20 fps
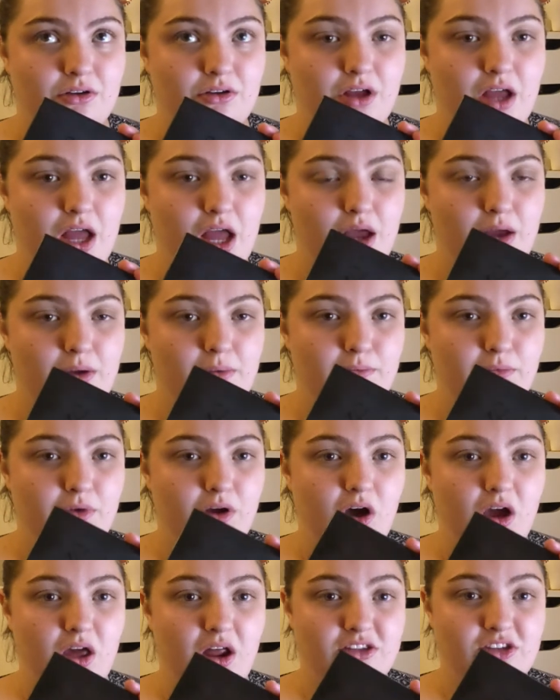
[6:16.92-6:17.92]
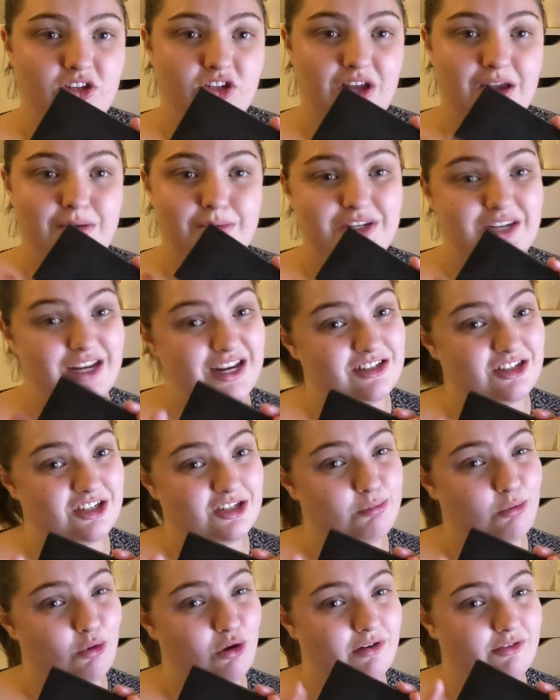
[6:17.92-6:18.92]
highlighter shade, which is a
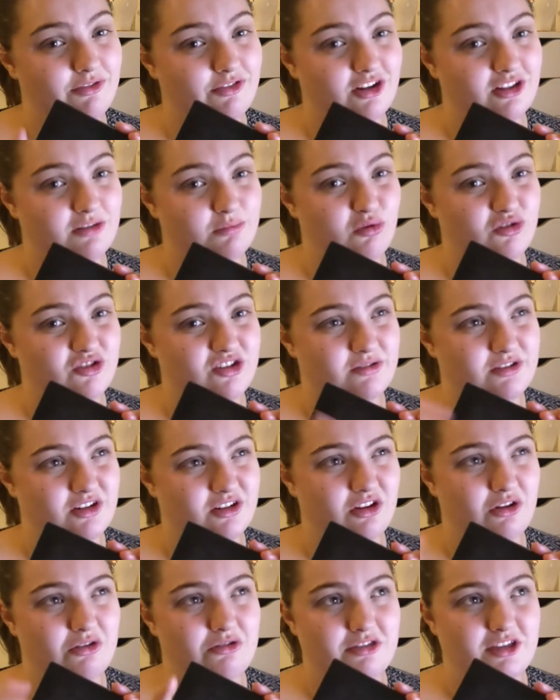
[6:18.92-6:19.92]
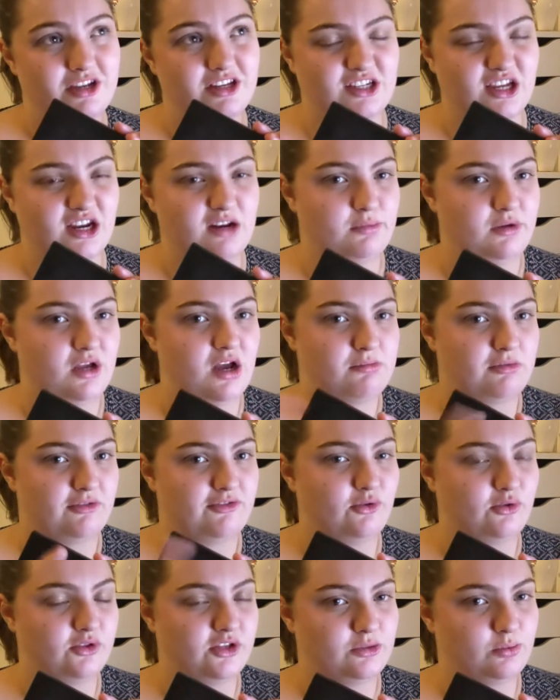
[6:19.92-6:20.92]
spoiler for another project, which I don't think is going to be up
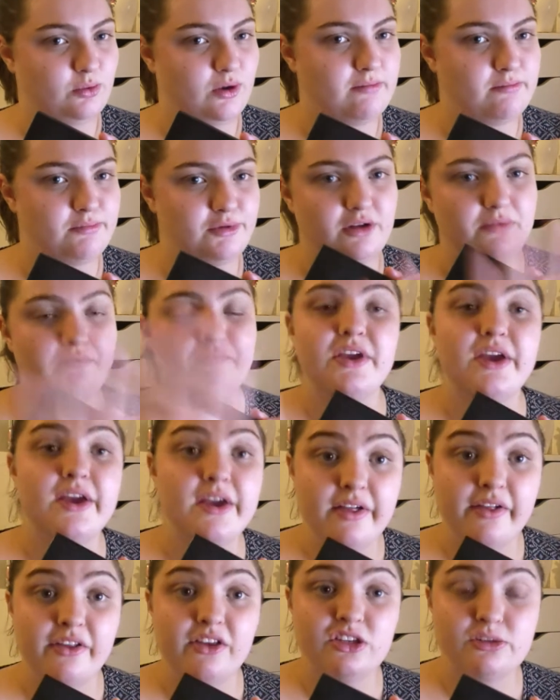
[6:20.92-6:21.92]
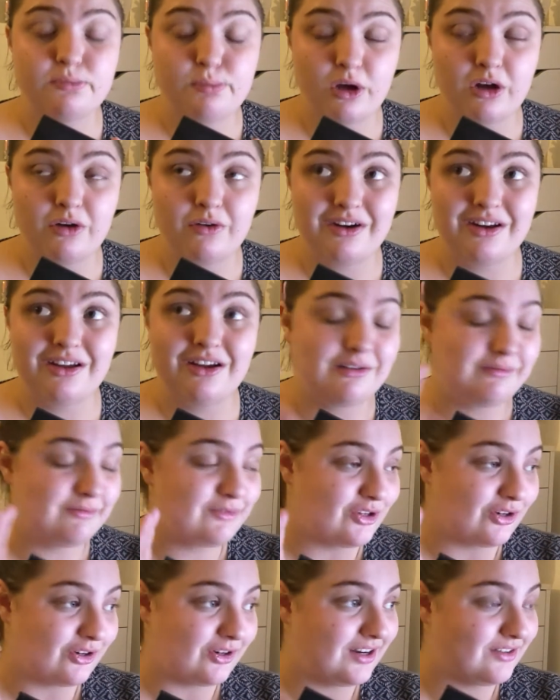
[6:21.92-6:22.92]
before this one, but spoiler alert, I'm
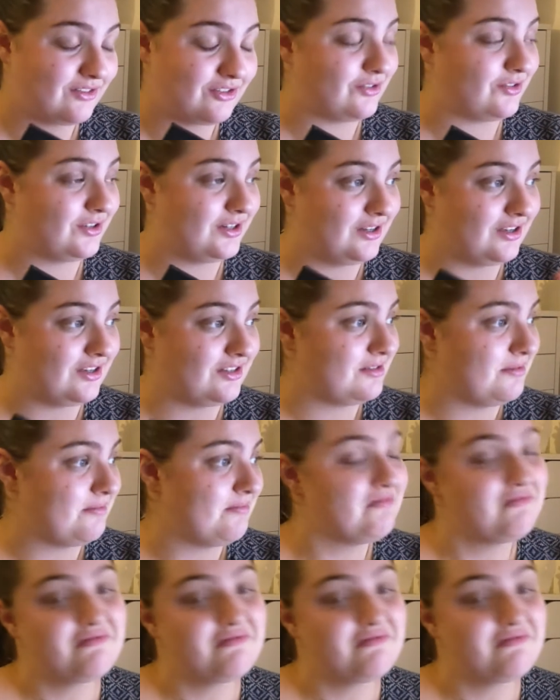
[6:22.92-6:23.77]
sorry, I just realised.